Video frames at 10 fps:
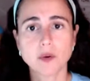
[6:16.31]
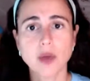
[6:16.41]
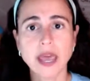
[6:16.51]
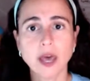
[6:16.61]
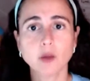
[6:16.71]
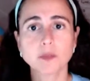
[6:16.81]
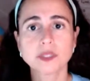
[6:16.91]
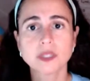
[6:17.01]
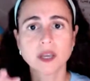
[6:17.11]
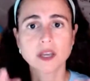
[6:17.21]

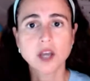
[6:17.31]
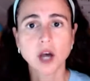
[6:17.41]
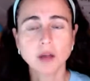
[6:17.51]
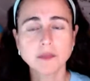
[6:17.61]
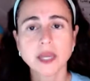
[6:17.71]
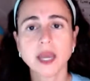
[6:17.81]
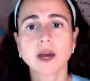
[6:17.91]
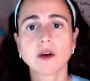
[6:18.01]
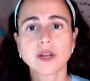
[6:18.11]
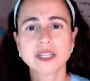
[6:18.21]
helps calm
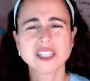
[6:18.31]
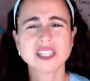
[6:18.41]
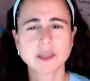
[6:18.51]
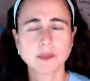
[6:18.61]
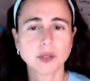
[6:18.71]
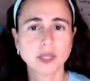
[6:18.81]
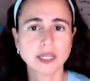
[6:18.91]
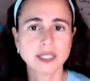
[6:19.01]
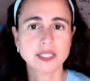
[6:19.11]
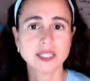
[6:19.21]
down and
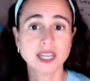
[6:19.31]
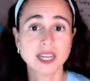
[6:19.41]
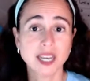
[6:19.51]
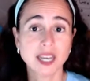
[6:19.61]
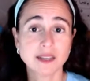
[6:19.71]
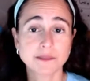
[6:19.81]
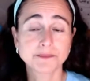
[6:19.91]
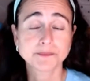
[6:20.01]
stimulates DNA